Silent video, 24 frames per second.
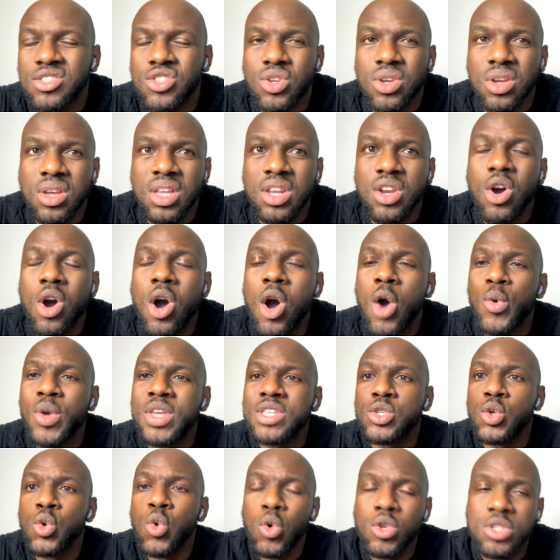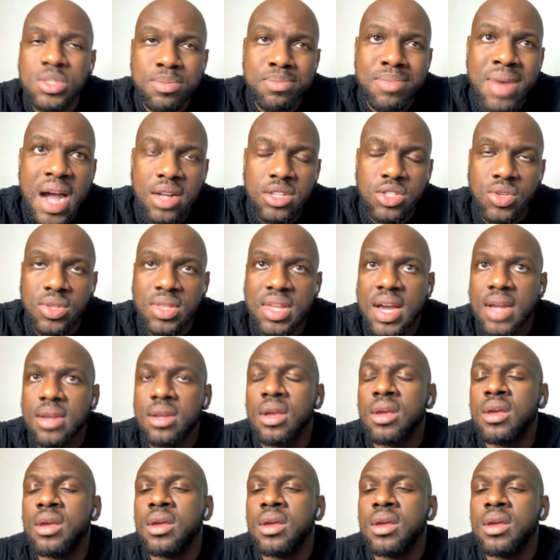So it always goes back to that.